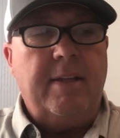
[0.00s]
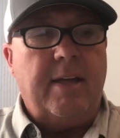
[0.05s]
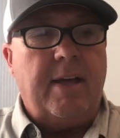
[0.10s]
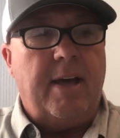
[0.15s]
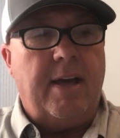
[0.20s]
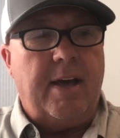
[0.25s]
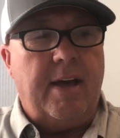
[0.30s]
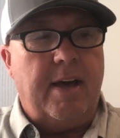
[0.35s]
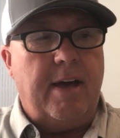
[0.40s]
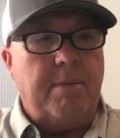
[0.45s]

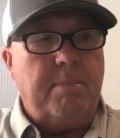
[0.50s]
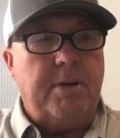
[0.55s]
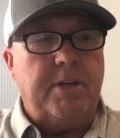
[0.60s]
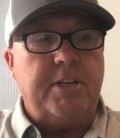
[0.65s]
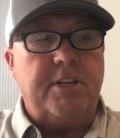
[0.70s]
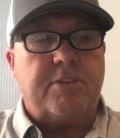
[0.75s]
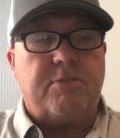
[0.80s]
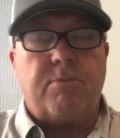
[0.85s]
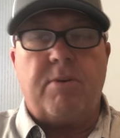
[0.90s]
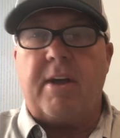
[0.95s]
But
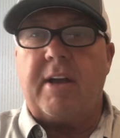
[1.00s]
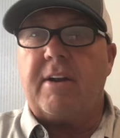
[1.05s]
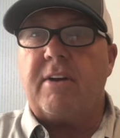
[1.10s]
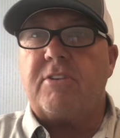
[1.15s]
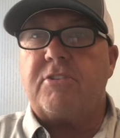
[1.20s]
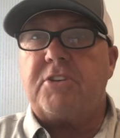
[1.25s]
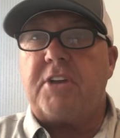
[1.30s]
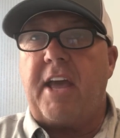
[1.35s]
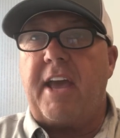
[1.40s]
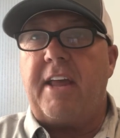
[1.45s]
just regular
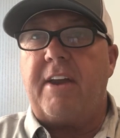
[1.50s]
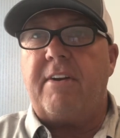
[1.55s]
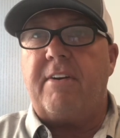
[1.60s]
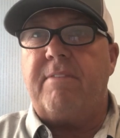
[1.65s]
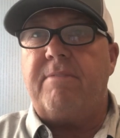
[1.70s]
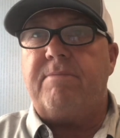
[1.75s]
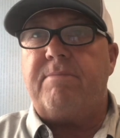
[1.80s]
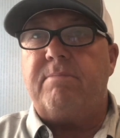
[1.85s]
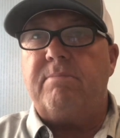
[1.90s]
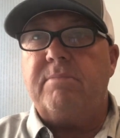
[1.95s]

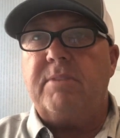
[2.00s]
standard,